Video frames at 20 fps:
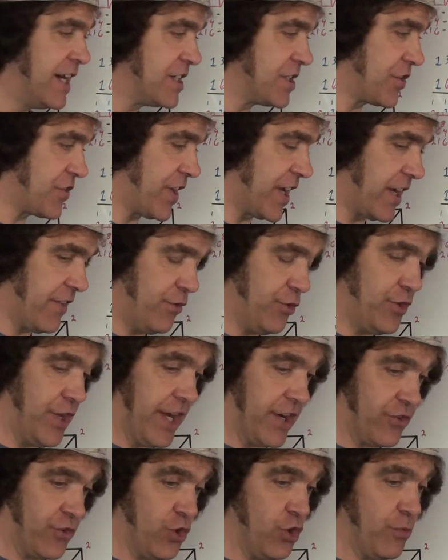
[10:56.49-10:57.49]
Just like if you
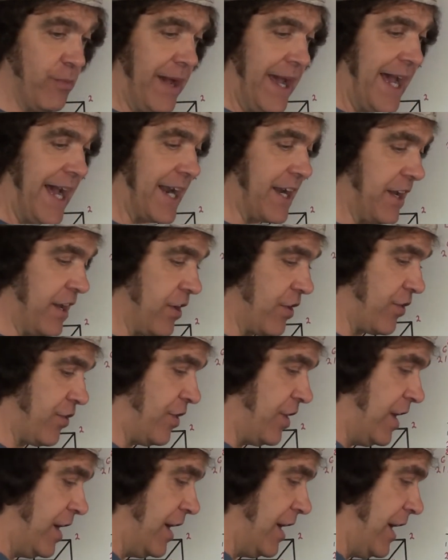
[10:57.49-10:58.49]
take two magnets
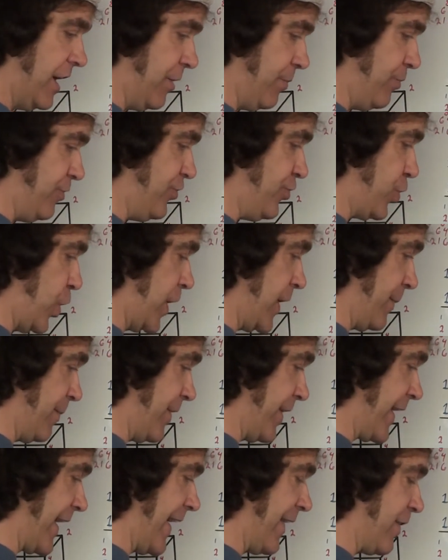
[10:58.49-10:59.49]
and join them
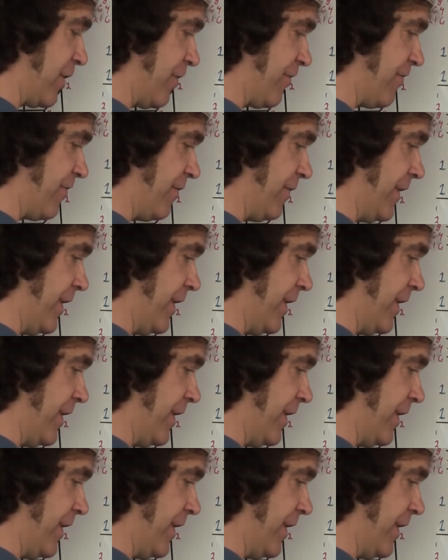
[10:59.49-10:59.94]
together,